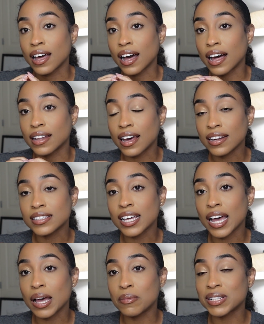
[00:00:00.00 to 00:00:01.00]
a lot of
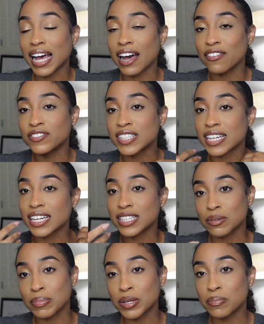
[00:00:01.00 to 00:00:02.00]
times I've said
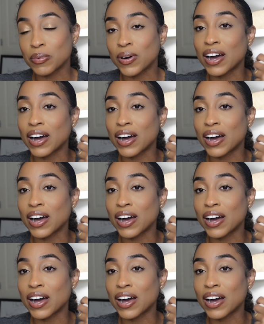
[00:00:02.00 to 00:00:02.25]
to people,